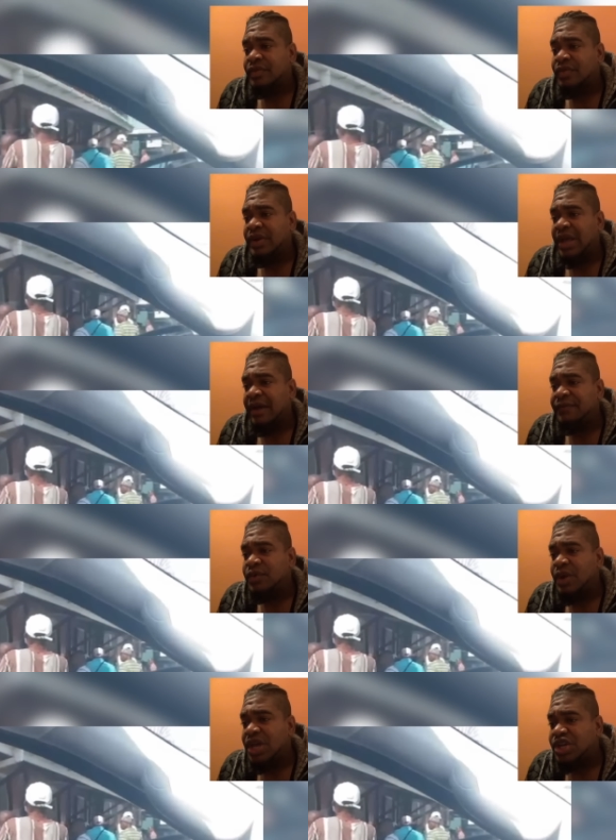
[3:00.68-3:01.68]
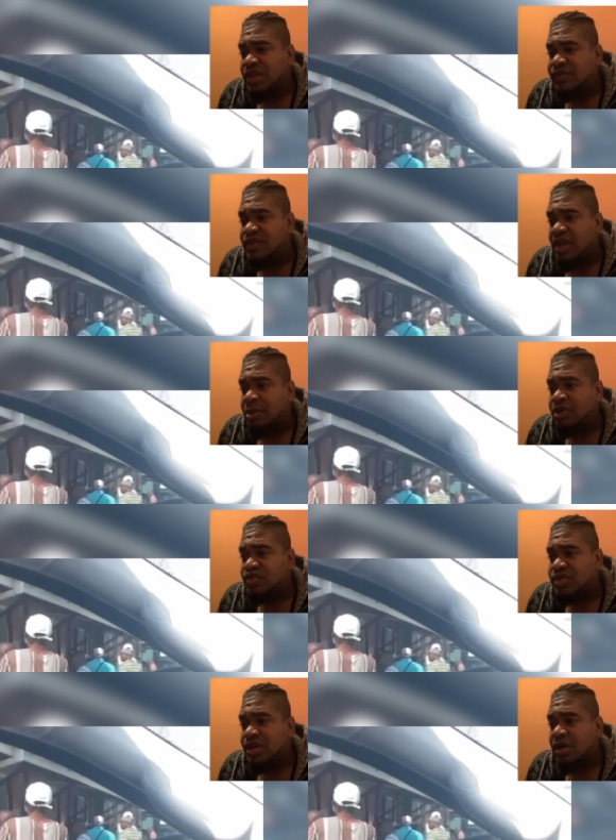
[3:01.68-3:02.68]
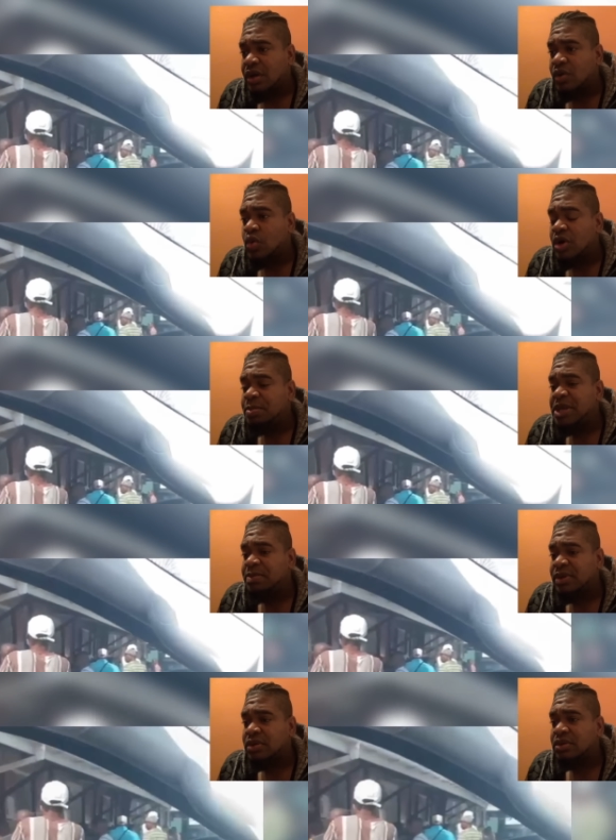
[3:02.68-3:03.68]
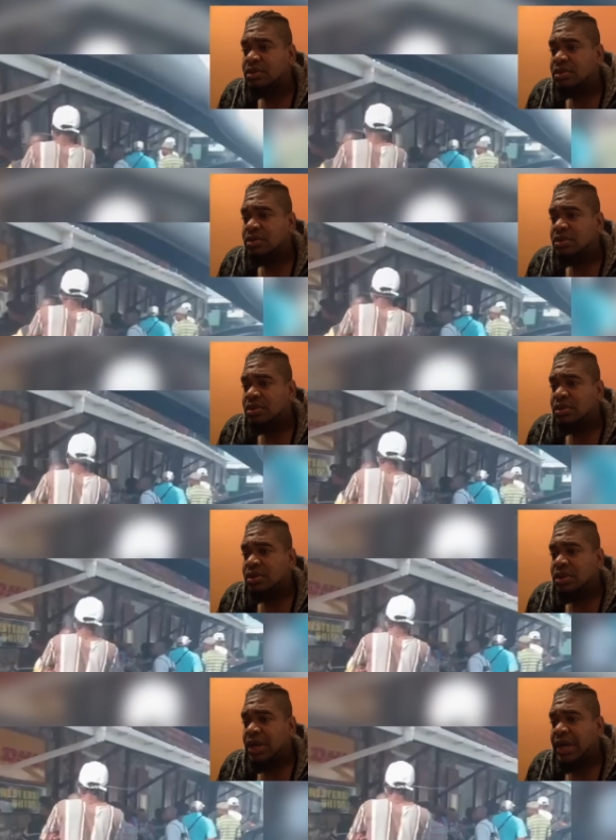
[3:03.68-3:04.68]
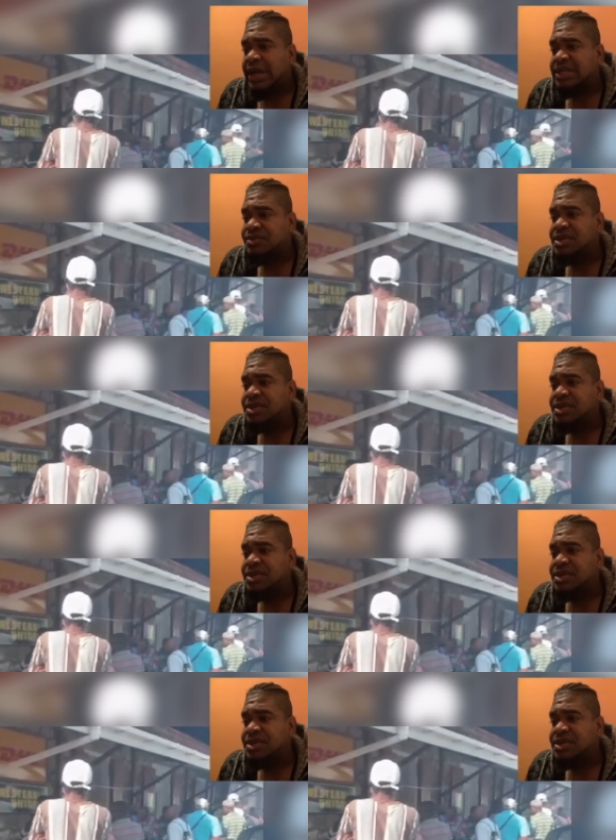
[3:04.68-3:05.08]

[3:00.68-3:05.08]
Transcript: So there are a few Haitians there, but you see a lot of local people. And as a